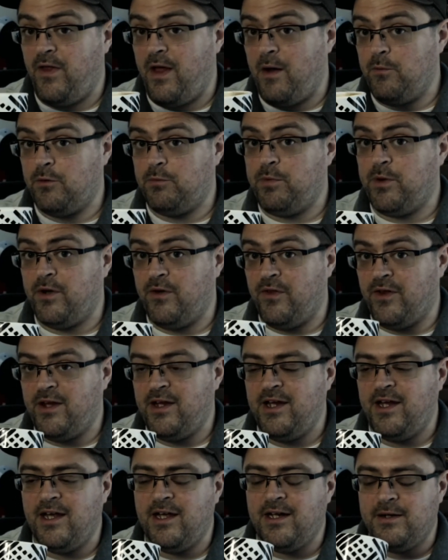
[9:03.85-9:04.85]
that was part of the
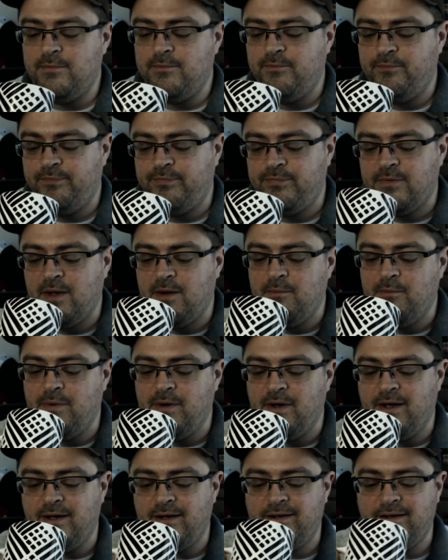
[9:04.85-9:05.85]
kit,
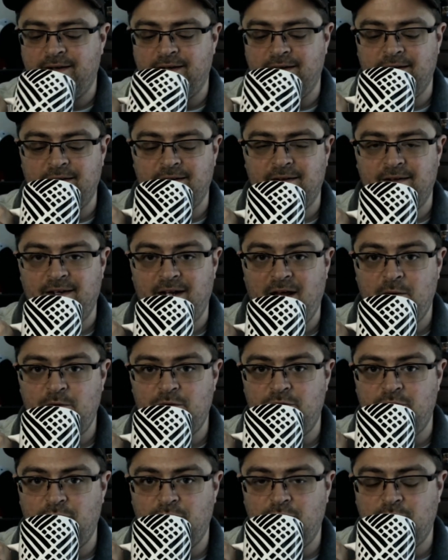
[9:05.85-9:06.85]
but that
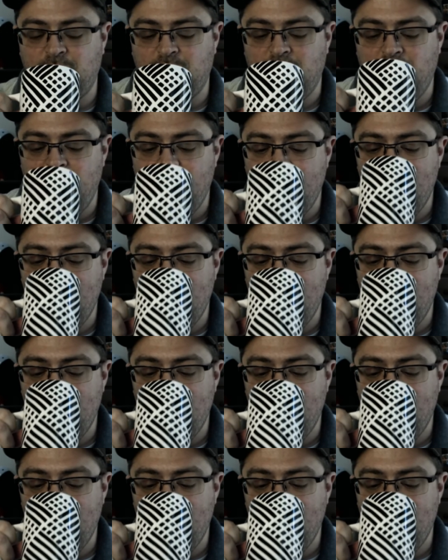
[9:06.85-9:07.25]
was useful